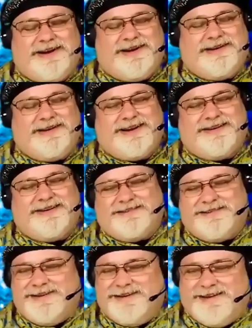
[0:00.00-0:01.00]
I don't, you
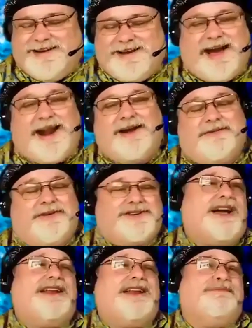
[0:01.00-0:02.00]
know, I which
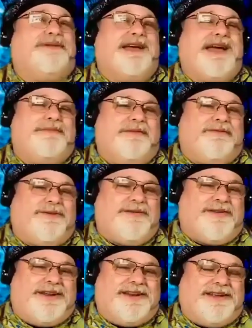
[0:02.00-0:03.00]
I didn't blame him for
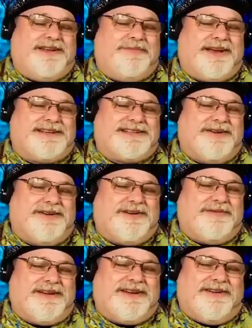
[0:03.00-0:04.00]
if he did it because that would
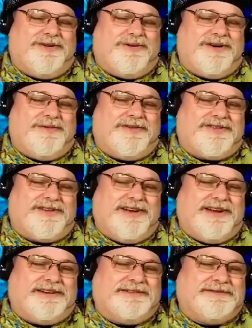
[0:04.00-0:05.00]
have been a horrible
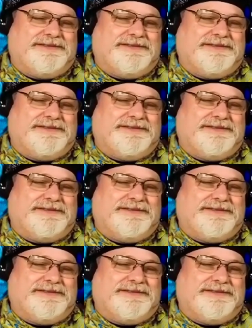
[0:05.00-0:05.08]
thing.